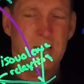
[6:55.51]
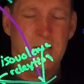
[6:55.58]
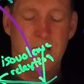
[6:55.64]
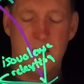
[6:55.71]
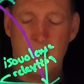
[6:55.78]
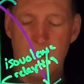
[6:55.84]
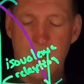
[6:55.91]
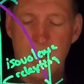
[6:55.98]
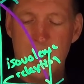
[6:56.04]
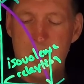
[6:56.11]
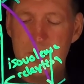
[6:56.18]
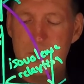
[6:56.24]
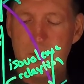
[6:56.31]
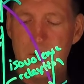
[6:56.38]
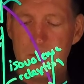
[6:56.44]
Now,
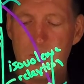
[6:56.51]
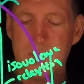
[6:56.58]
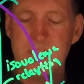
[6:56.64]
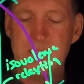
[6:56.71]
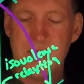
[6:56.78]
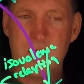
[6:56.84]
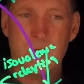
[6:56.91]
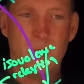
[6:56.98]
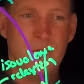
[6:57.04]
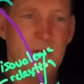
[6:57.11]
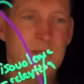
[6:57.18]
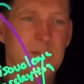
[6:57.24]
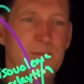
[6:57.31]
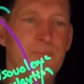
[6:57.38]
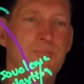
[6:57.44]
so here's what's taking
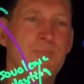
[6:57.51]
place.